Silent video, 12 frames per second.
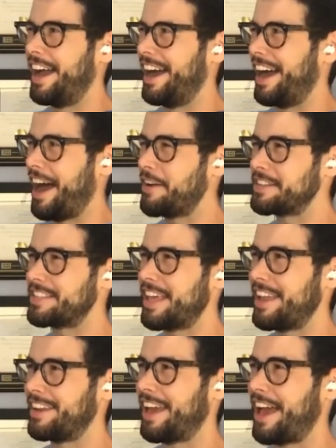how does
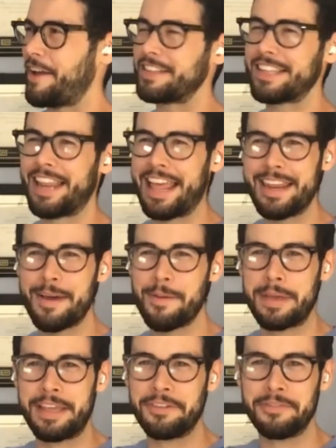that end up
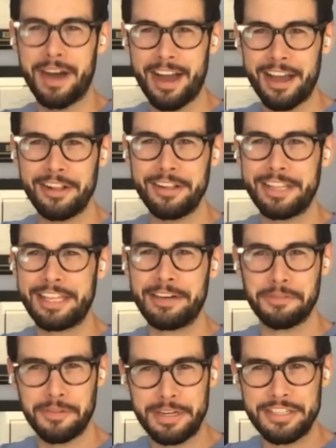in a vial in a
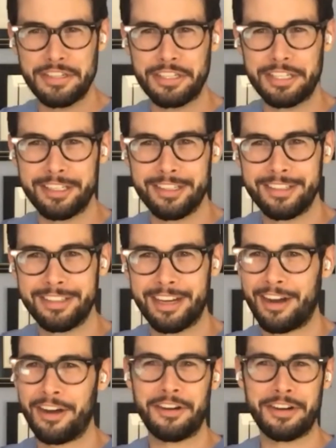freezer
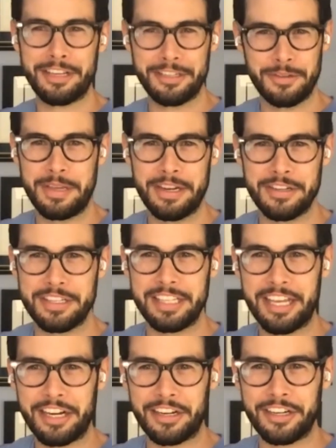102 years
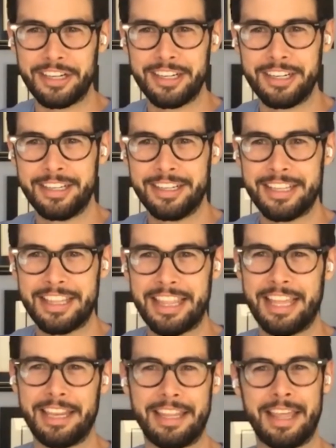later
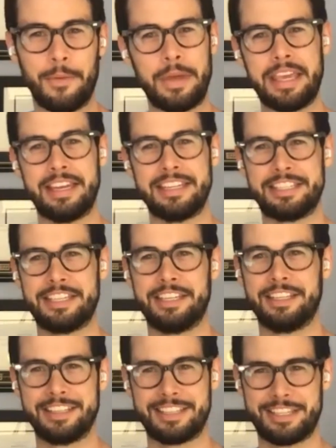that we can
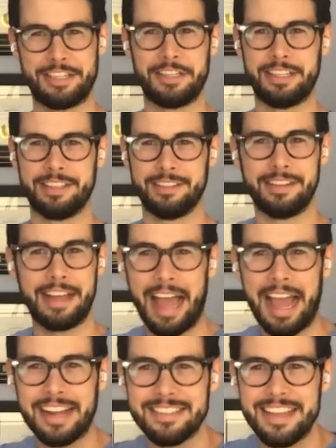still
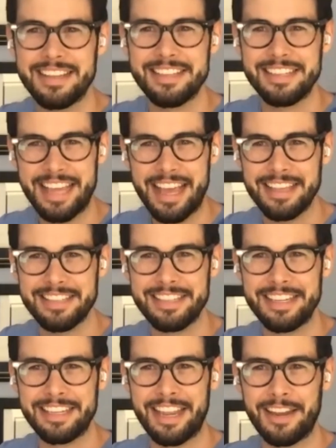access and test
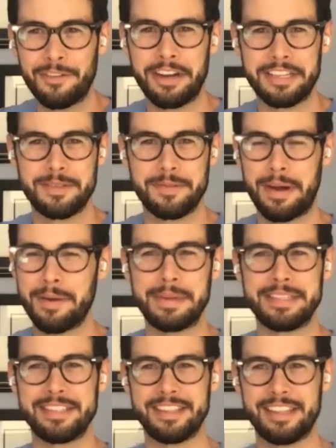and run
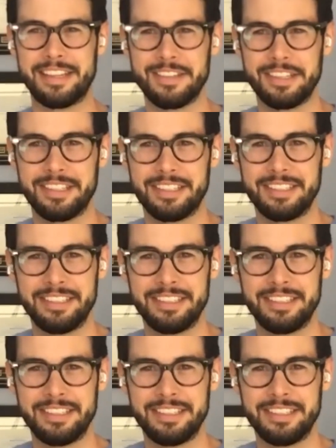experiments and things on?